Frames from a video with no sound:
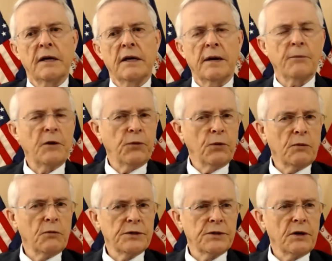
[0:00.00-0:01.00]
And before it
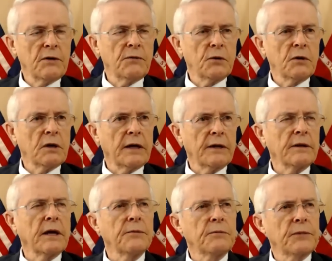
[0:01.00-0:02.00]
was over,
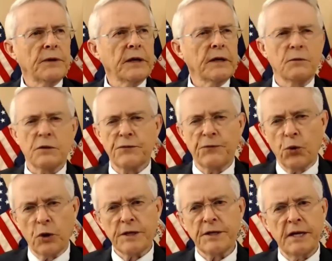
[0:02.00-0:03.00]
I think it was
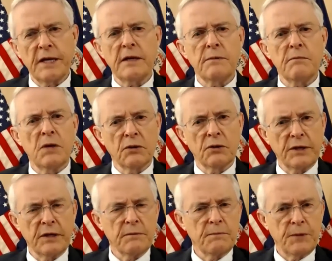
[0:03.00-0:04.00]
14
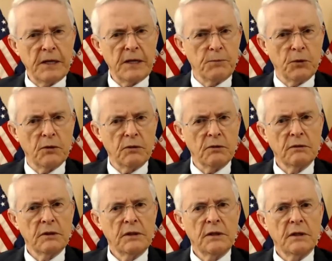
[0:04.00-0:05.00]
million people
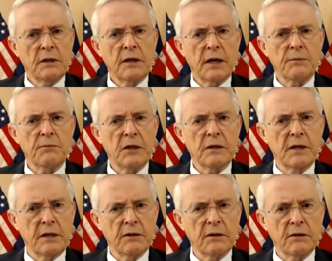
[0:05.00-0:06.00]
had been
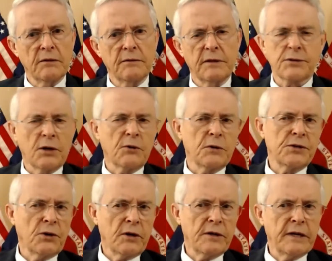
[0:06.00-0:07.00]
killed. It's always
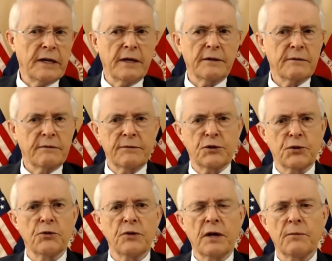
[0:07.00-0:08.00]
hard to get
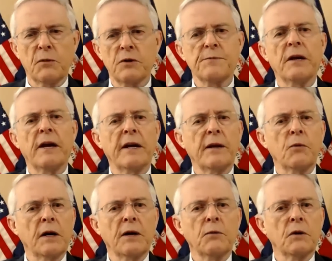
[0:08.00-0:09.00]
true numbers, but
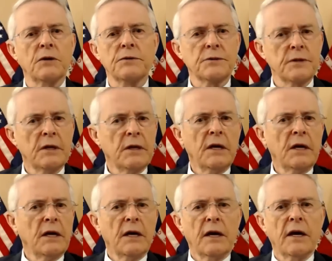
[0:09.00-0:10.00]
anyway, it was
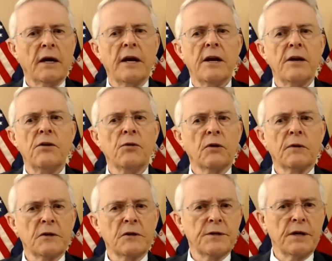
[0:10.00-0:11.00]
an
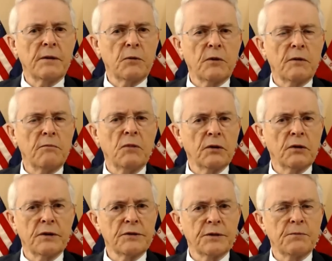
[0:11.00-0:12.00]
enormous number of
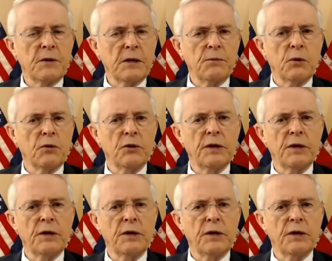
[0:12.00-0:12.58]
millions of people who